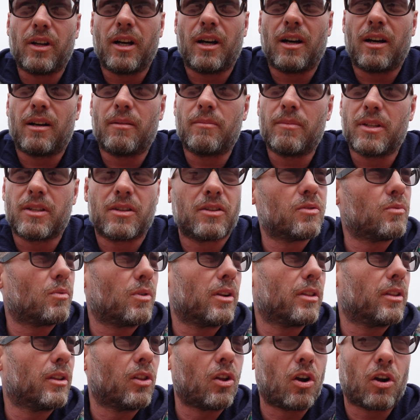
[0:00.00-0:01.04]
Um, this is one
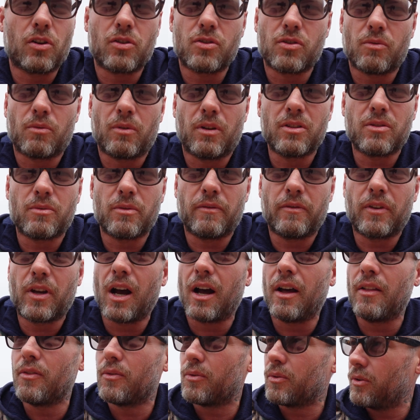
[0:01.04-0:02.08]
of the larger ones we've
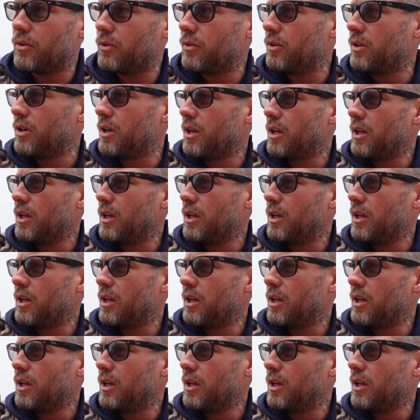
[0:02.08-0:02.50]
gone through.